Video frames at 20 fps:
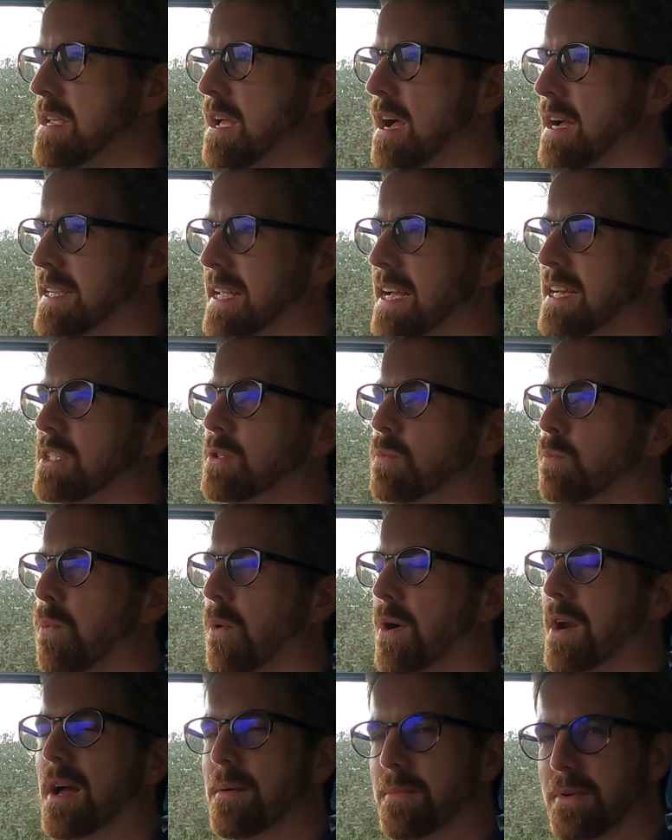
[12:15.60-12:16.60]
I guess
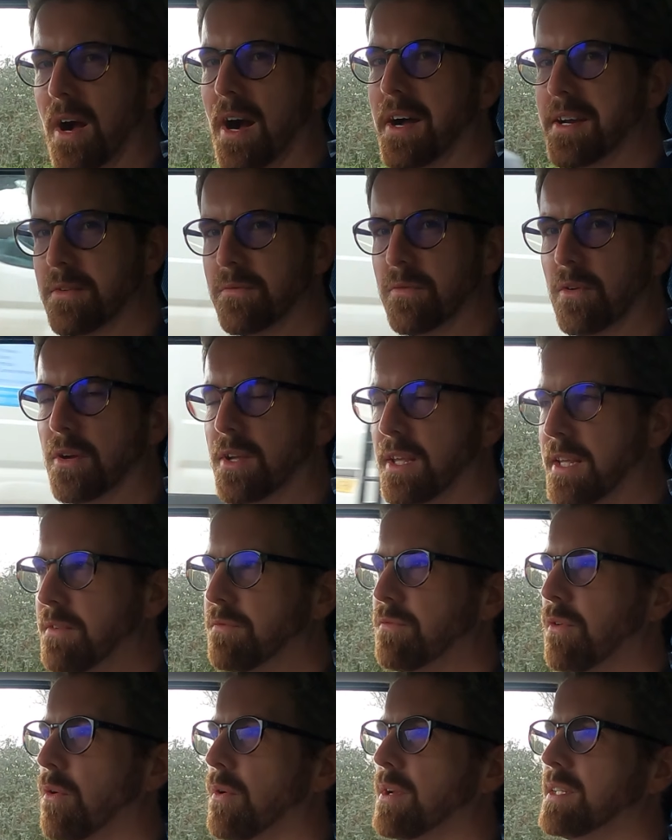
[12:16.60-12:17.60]
what I'm kind of looking
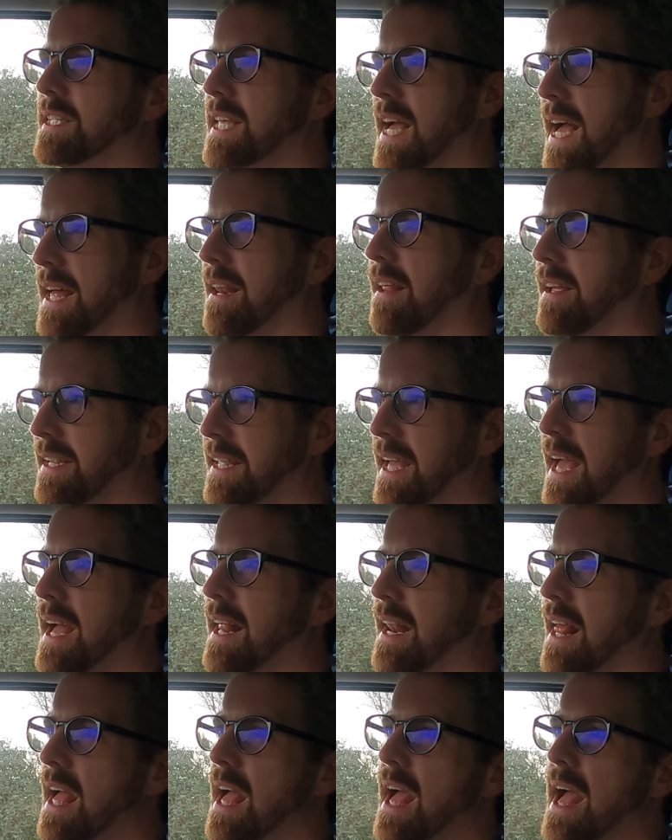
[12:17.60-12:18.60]
for is, can I
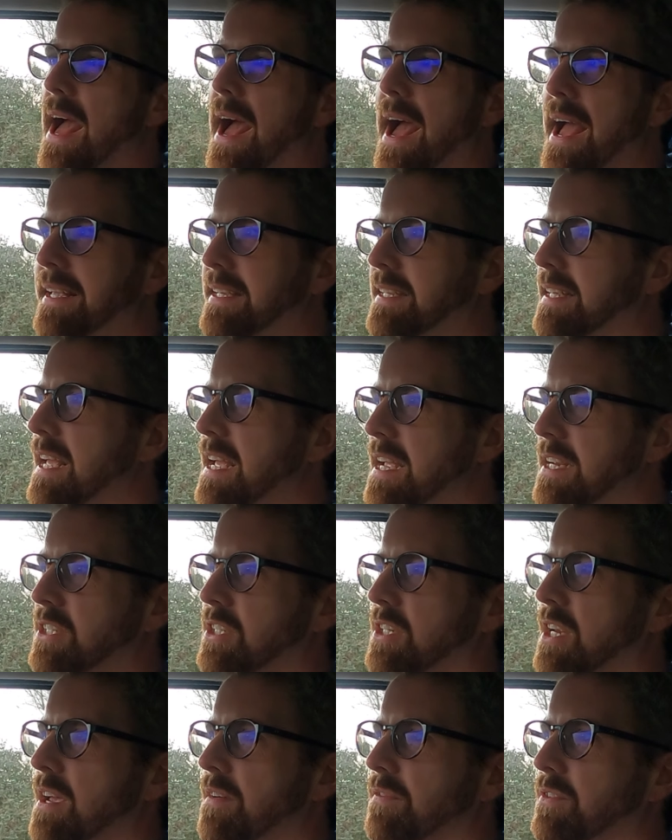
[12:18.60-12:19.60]
get a gear
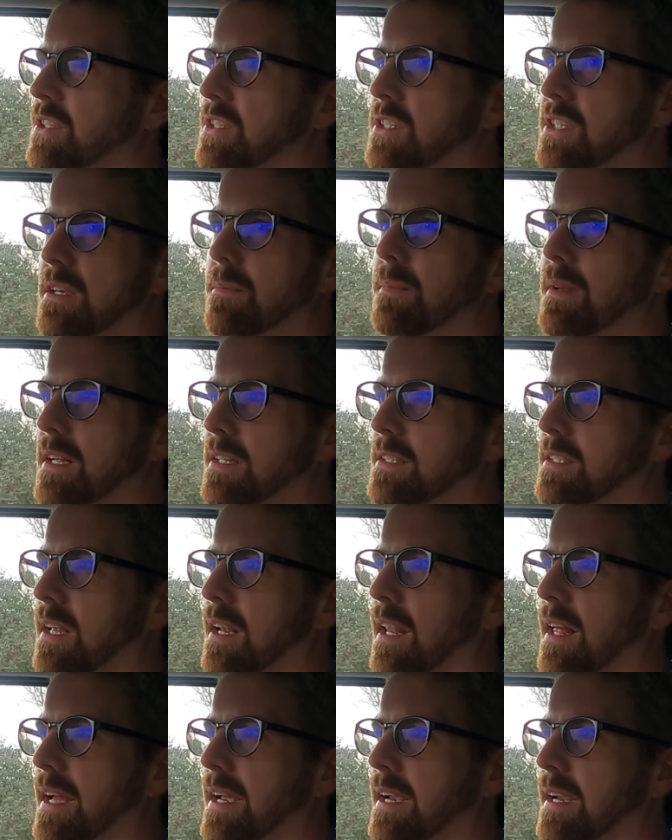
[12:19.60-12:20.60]
shift similar to
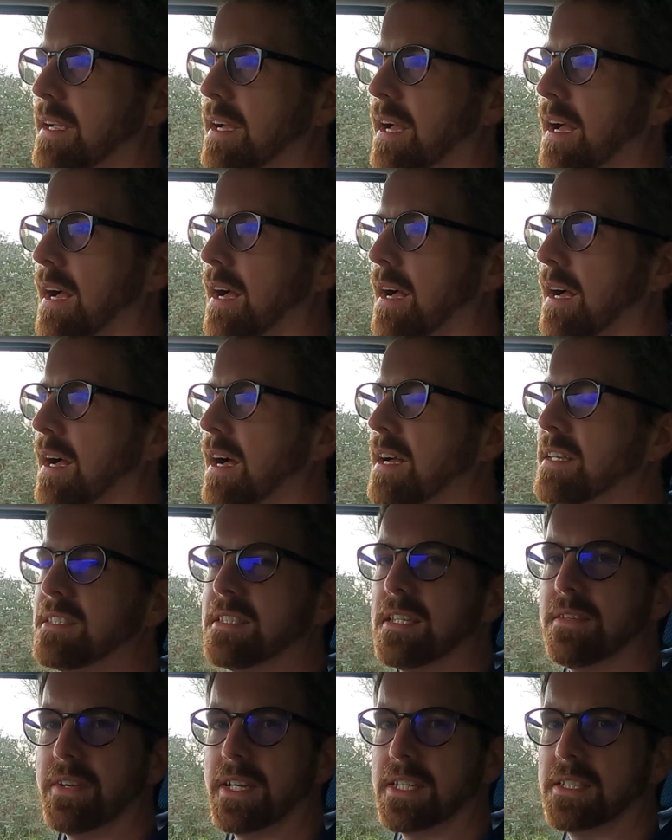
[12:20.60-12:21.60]
like a
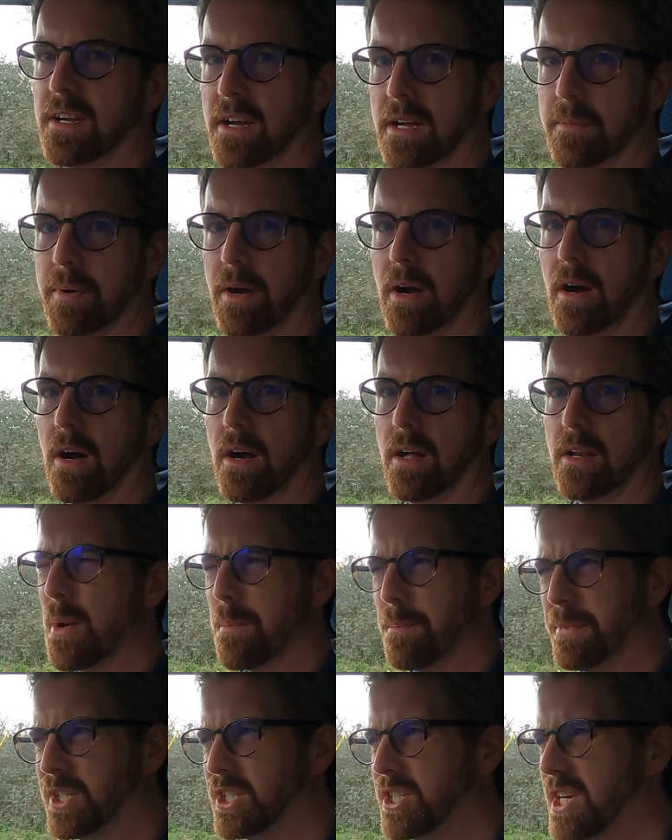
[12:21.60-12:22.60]
Civic Type R?
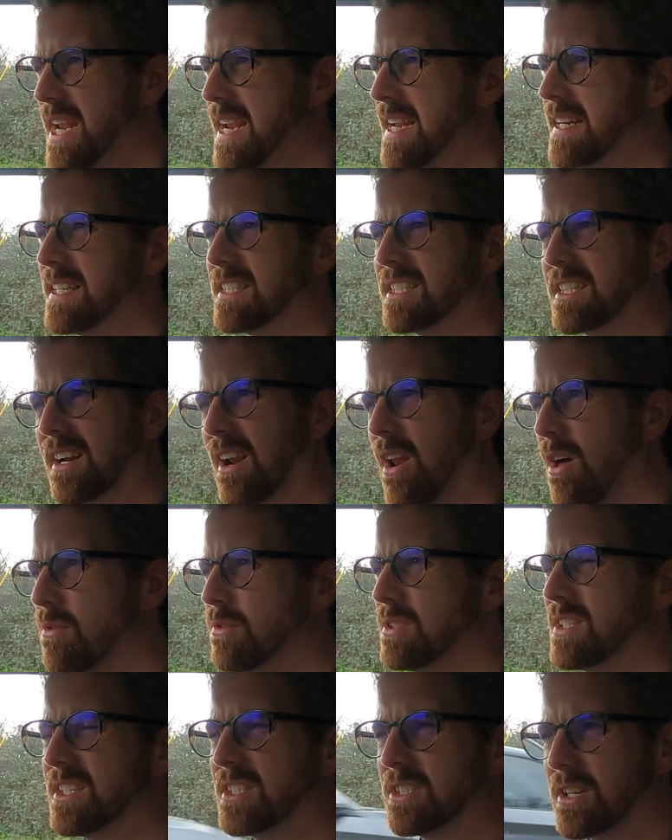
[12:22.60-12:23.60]
Machined, it's
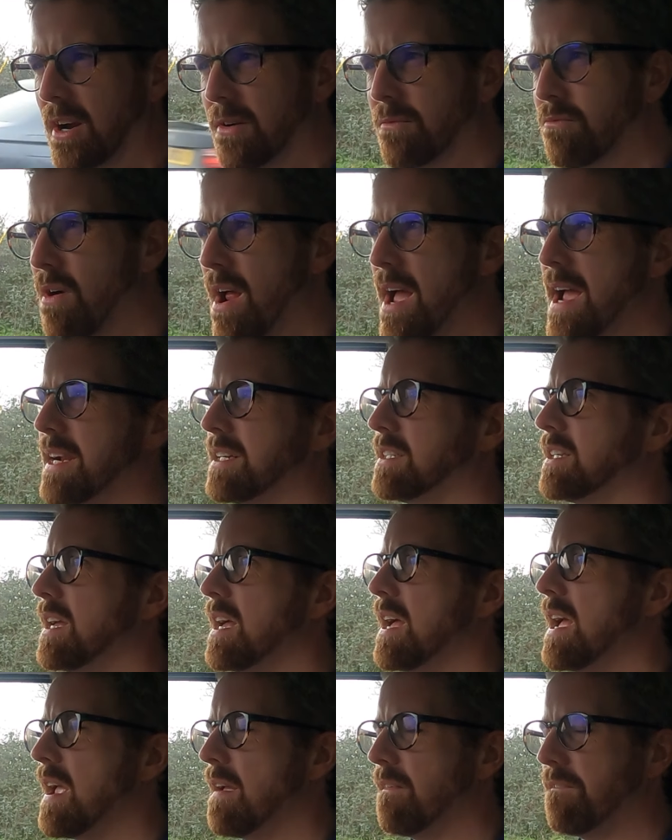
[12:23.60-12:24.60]
close, it's direct,
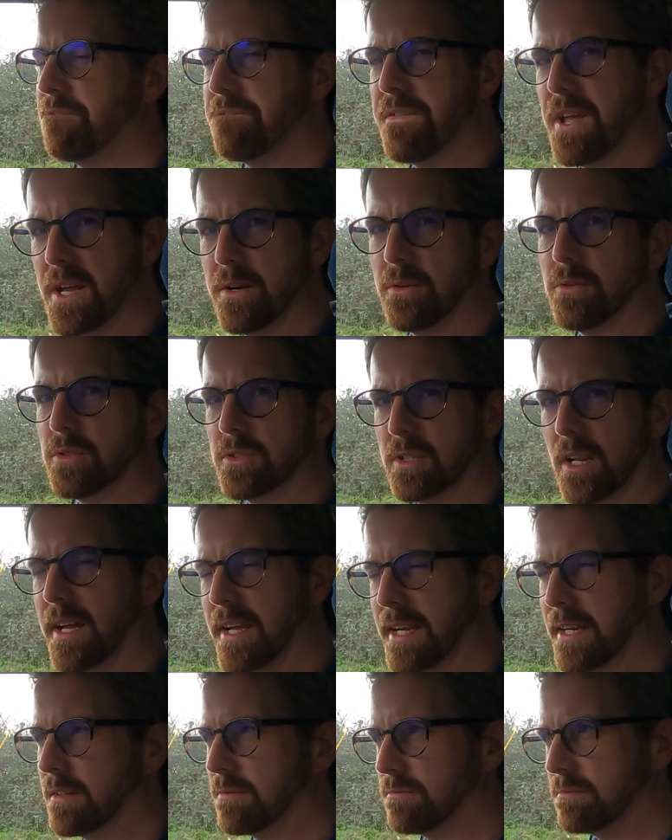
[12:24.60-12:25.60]
it feels
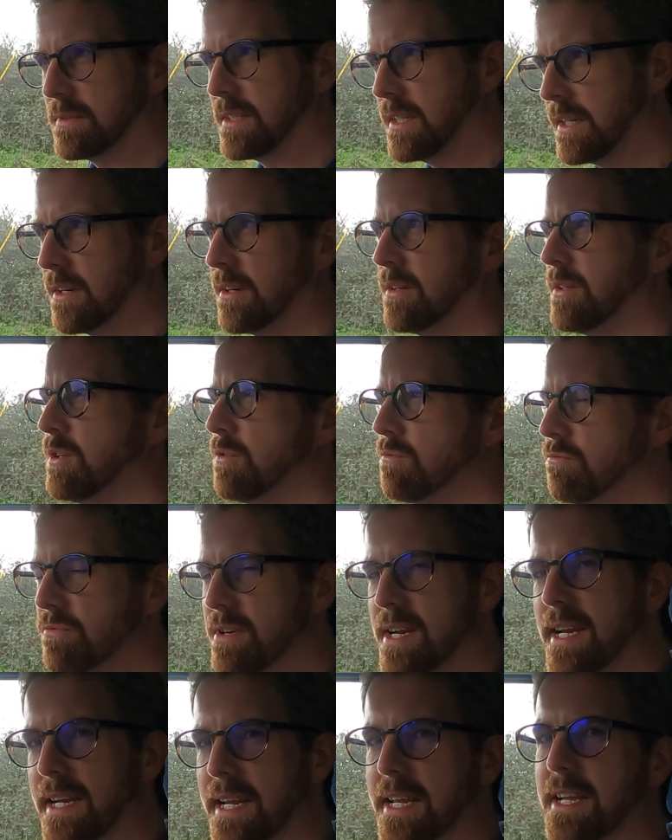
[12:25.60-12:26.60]
like, you know, you're
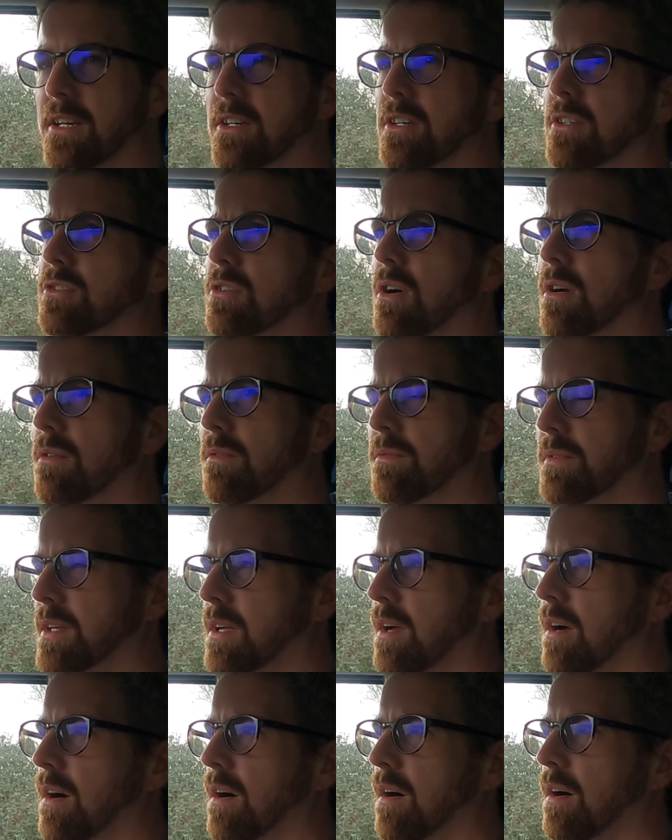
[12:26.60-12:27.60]
really in control of the
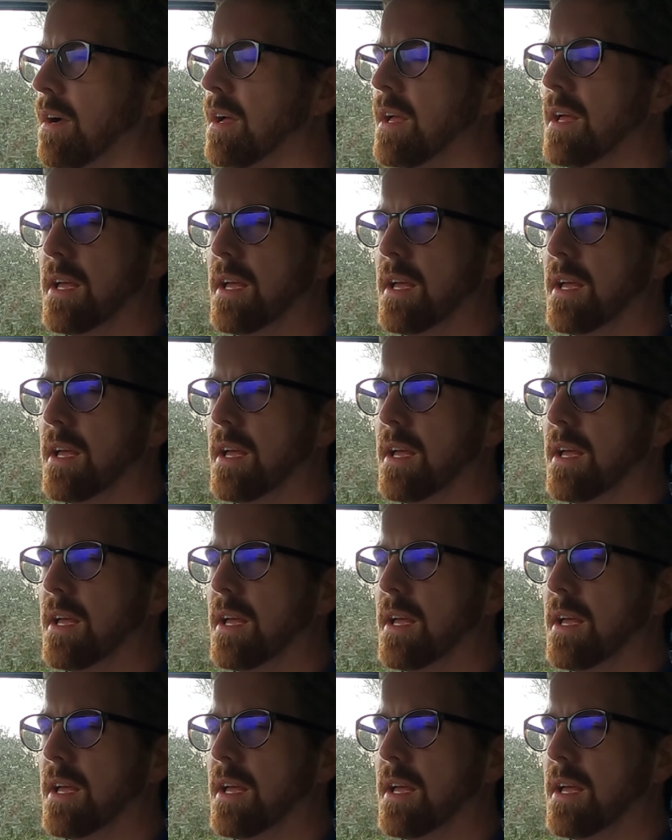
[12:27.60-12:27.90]
car.